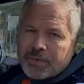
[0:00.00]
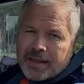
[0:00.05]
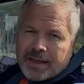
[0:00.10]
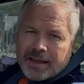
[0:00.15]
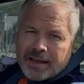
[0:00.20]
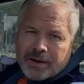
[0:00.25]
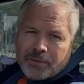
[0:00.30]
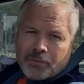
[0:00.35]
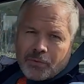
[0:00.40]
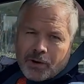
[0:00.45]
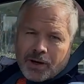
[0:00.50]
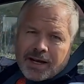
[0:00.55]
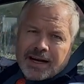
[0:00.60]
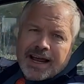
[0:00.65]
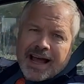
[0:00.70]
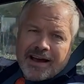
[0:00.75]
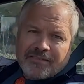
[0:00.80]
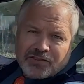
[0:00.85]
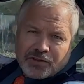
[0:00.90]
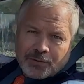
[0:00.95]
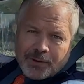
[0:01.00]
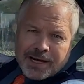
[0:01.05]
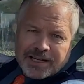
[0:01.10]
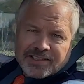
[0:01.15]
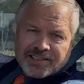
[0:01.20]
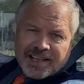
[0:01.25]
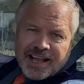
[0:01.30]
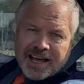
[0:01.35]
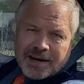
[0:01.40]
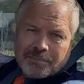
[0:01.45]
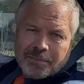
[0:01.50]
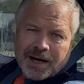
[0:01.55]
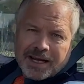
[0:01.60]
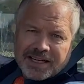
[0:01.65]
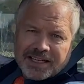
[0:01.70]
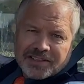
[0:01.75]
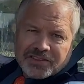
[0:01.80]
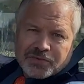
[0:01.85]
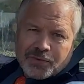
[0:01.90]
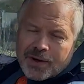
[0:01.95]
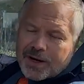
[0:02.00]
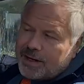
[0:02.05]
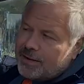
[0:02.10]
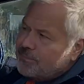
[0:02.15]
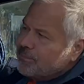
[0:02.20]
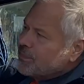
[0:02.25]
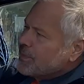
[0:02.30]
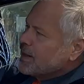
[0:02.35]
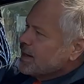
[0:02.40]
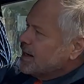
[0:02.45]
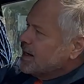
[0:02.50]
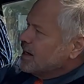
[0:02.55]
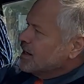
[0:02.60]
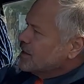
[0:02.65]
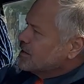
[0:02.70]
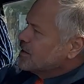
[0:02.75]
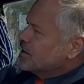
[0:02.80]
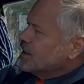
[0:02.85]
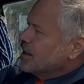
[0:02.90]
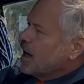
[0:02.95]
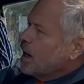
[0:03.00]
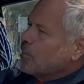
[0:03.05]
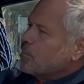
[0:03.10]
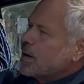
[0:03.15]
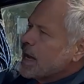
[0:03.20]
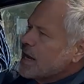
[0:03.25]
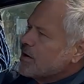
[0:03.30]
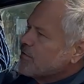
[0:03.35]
We're going to have to raise a lot of money as well here to help pay